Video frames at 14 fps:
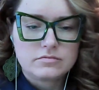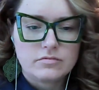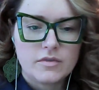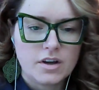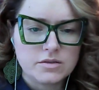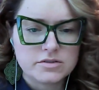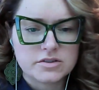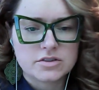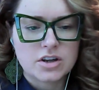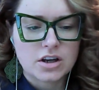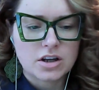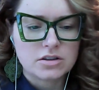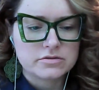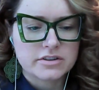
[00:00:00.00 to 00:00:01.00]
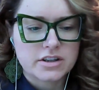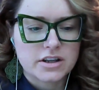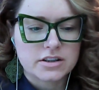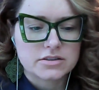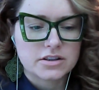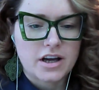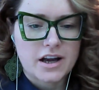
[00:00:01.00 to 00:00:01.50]
was talking over
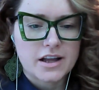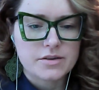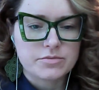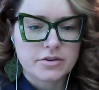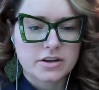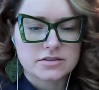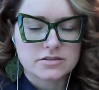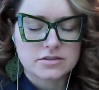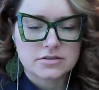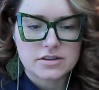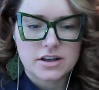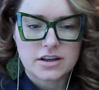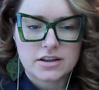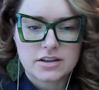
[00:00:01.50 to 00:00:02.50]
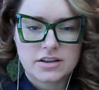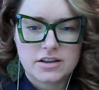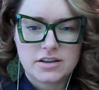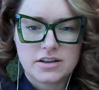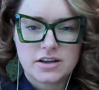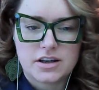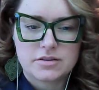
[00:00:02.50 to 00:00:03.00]
that ad break, so I was like,
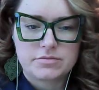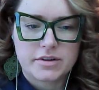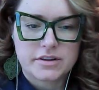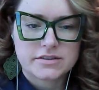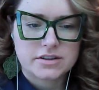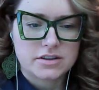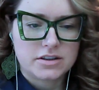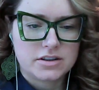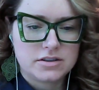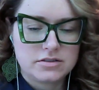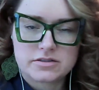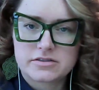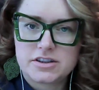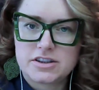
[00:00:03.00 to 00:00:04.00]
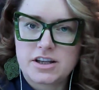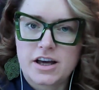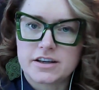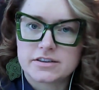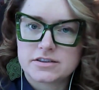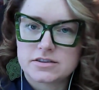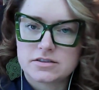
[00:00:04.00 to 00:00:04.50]
yeah, basically, it looks really
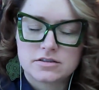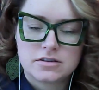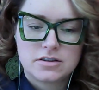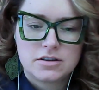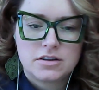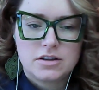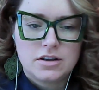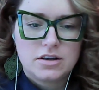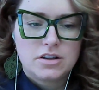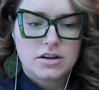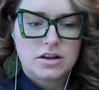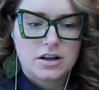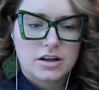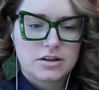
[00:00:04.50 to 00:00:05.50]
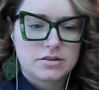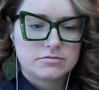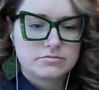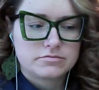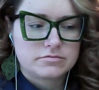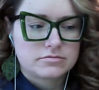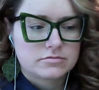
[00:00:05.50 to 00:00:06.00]
nice.
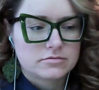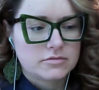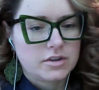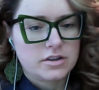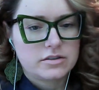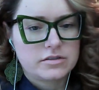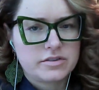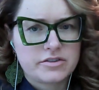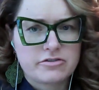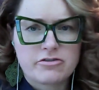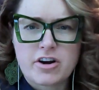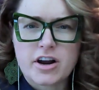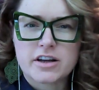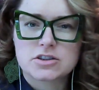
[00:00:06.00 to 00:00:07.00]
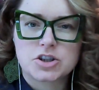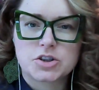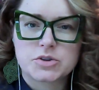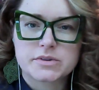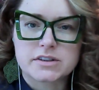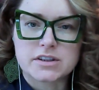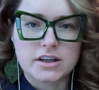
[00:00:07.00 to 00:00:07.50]
Very rugged
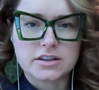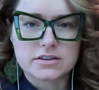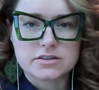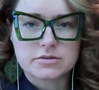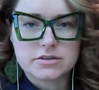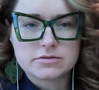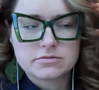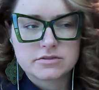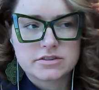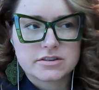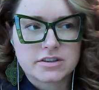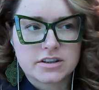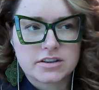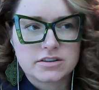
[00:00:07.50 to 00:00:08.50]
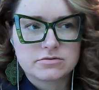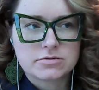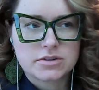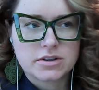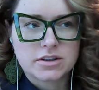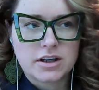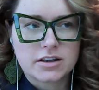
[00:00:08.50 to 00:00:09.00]
coastline as well. This is kind of
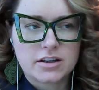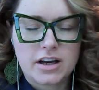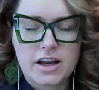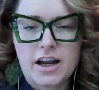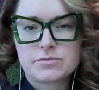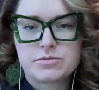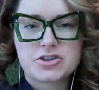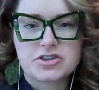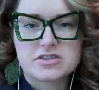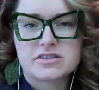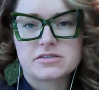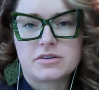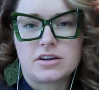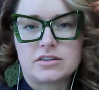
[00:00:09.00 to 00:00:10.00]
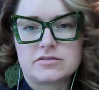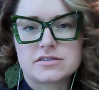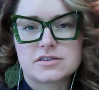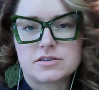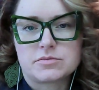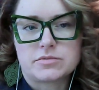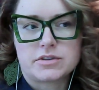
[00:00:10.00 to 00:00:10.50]
what I like. I like beaches as well,
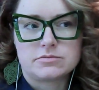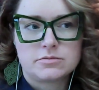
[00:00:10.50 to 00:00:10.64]
obviously, but